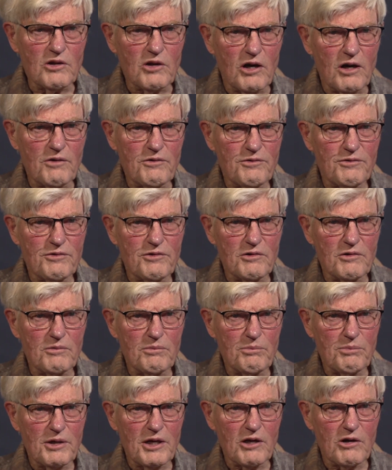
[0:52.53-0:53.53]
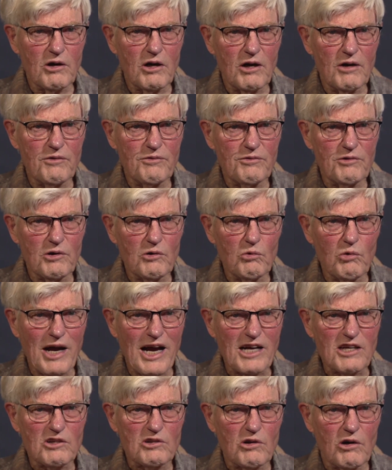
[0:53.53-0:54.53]
off or plug off or
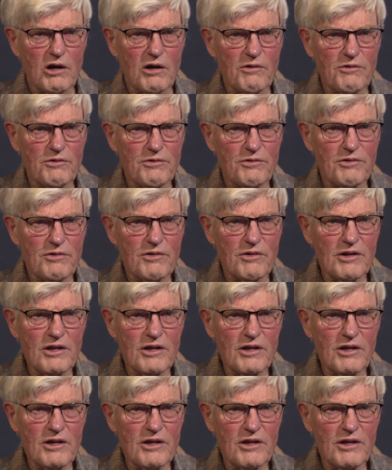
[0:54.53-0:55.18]
wax off.